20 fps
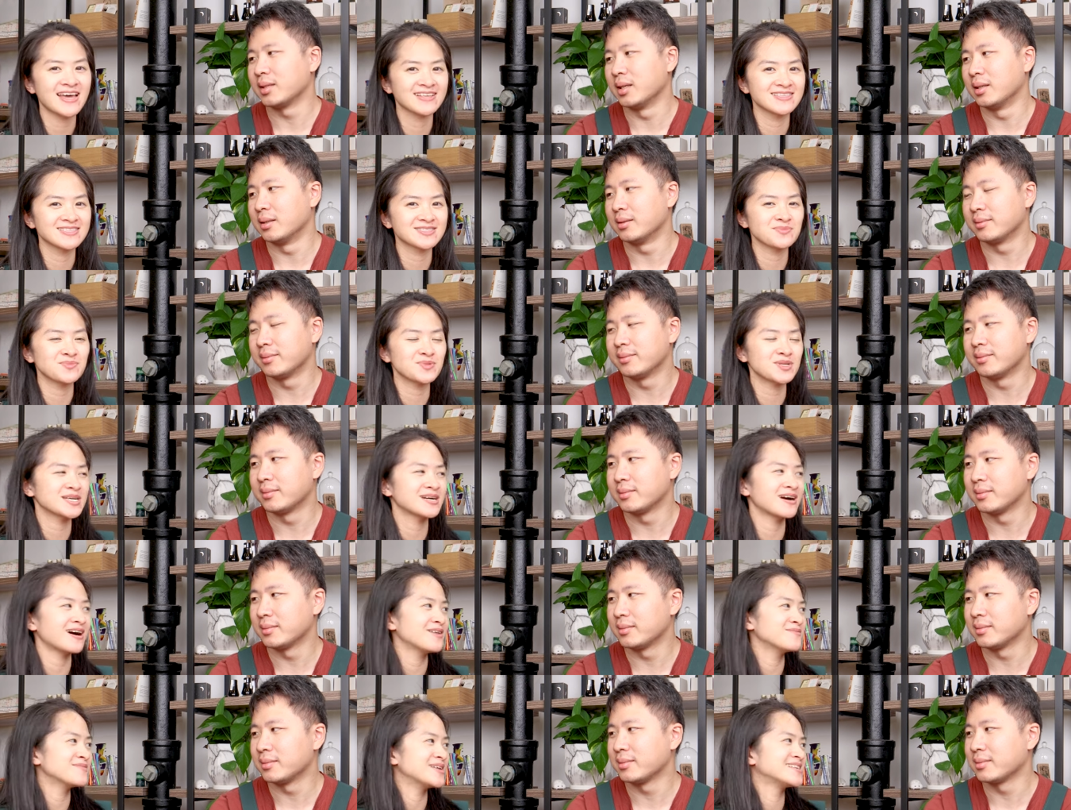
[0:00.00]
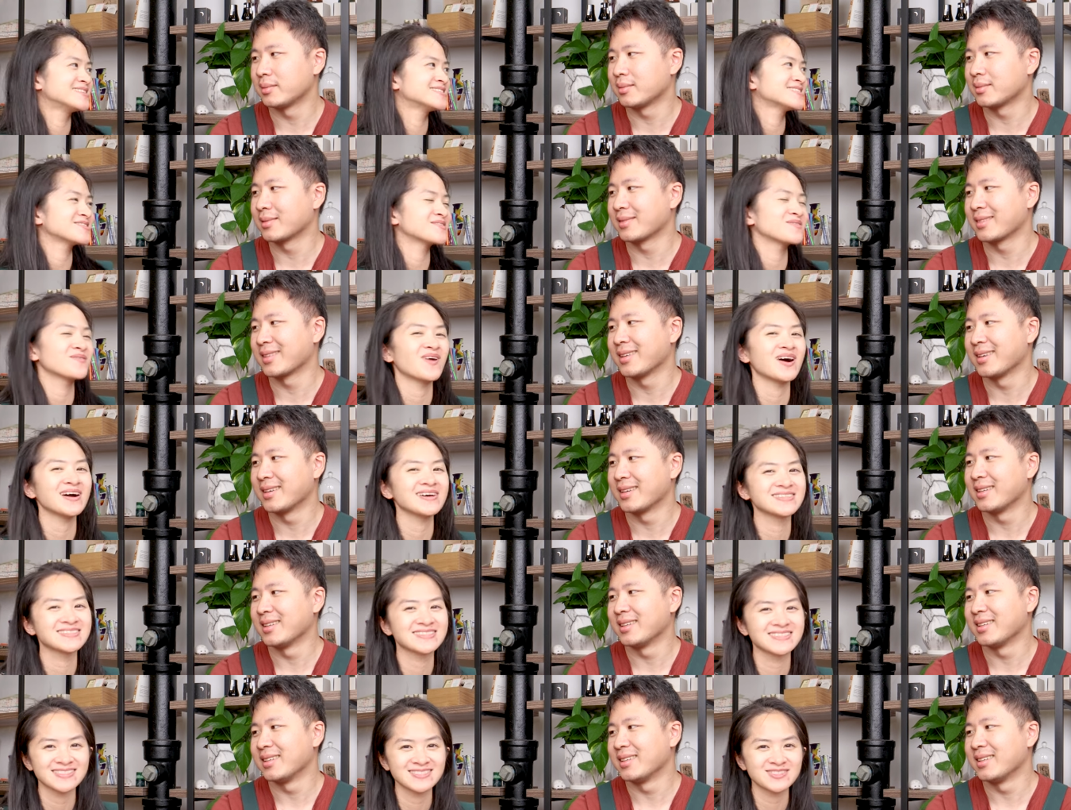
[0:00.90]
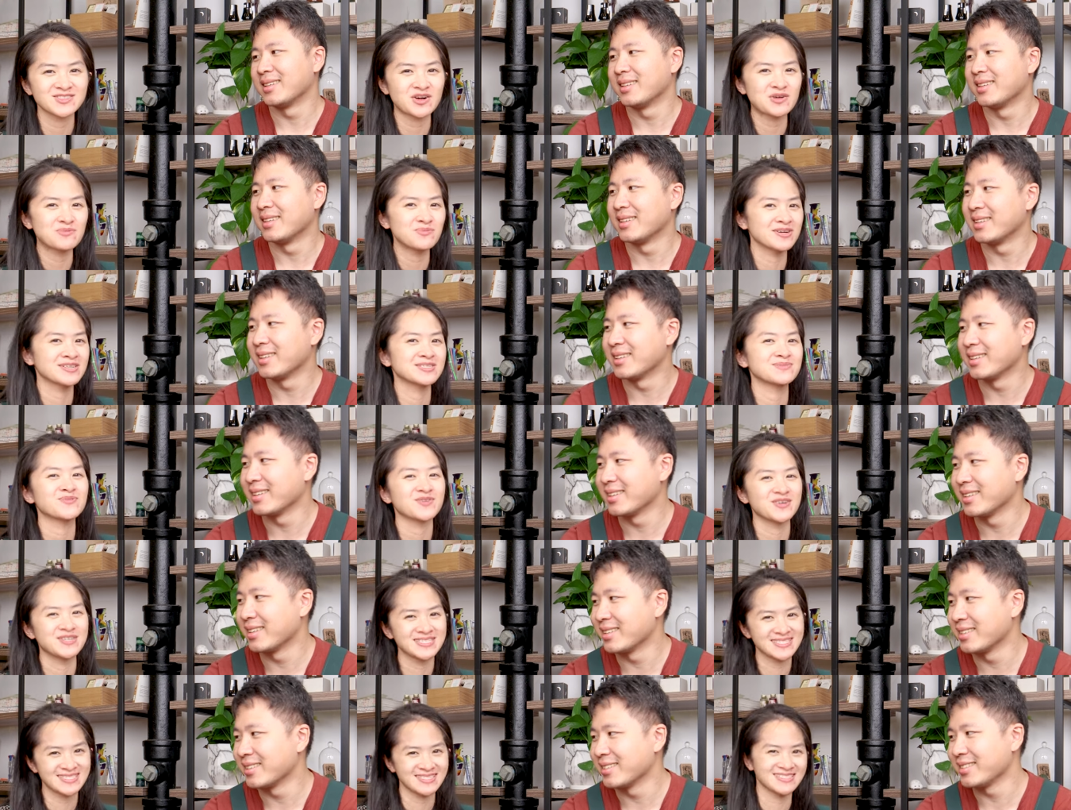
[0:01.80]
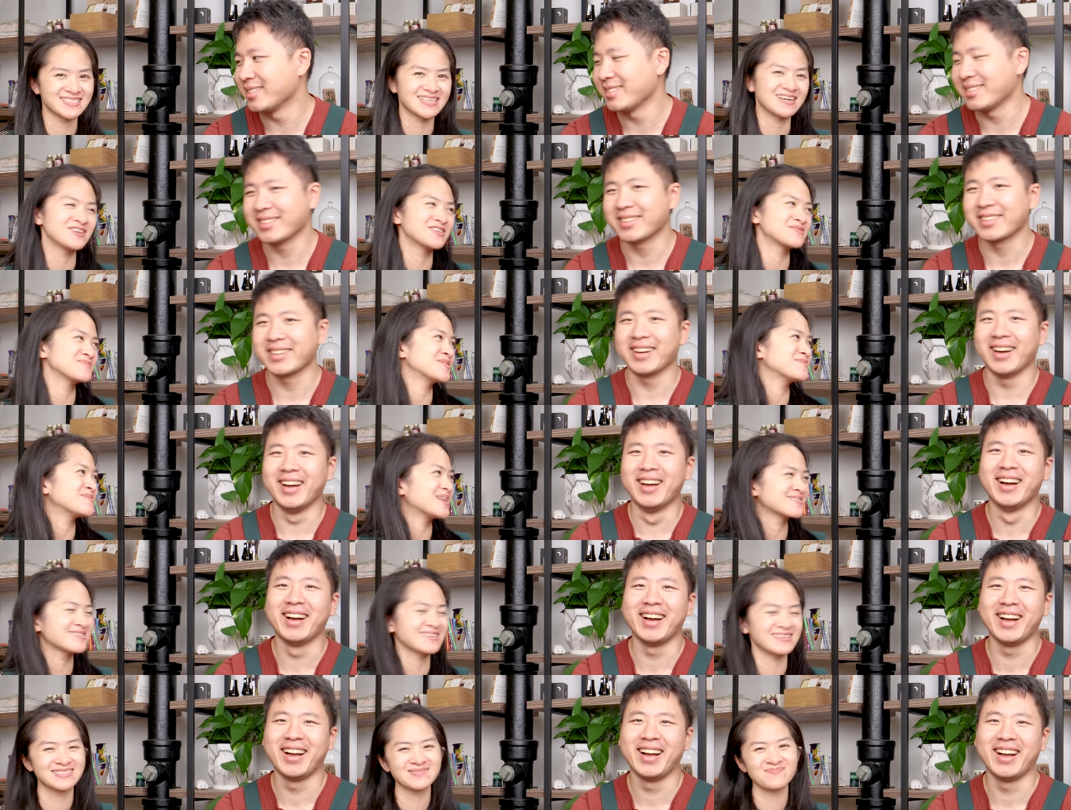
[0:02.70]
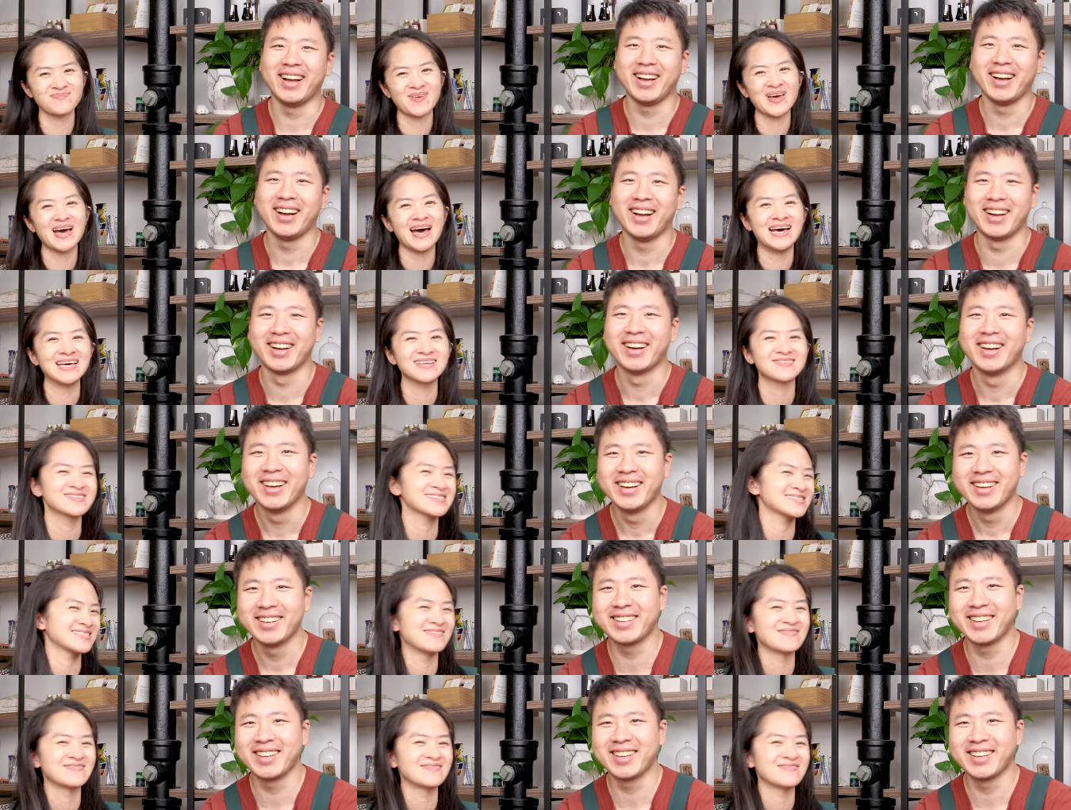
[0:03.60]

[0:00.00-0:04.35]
Speaker 1: and somebody commented, "Why is this Starbucks barista mm. telling me about this pen or